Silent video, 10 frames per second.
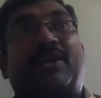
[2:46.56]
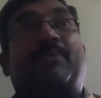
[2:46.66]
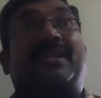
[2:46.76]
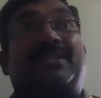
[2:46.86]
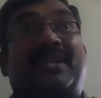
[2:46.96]
your
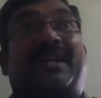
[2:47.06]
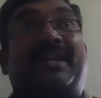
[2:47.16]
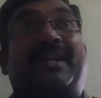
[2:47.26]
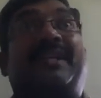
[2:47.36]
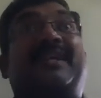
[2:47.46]
budget
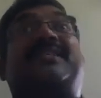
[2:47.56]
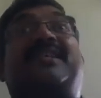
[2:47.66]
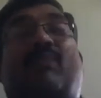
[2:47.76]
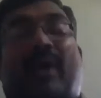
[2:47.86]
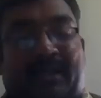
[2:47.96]
in
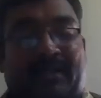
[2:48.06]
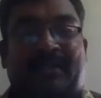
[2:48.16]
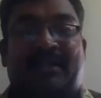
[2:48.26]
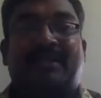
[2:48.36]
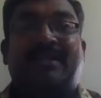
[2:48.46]
easily one.
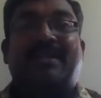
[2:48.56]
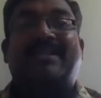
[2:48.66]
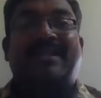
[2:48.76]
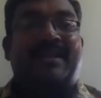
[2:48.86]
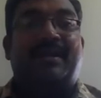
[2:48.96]
This
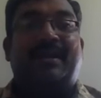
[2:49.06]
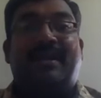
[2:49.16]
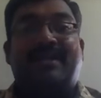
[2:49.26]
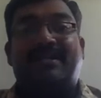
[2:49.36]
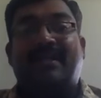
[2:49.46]
is a
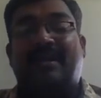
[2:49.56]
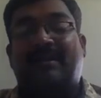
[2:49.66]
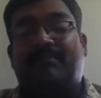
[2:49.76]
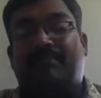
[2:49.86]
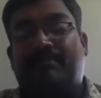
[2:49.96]

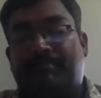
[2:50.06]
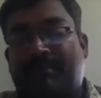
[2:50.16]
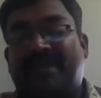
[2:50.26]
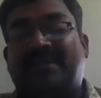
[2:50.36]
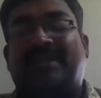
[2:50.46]
industry
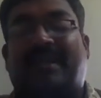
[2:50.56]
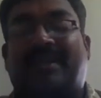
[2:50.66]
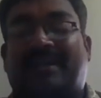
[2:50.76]
based on that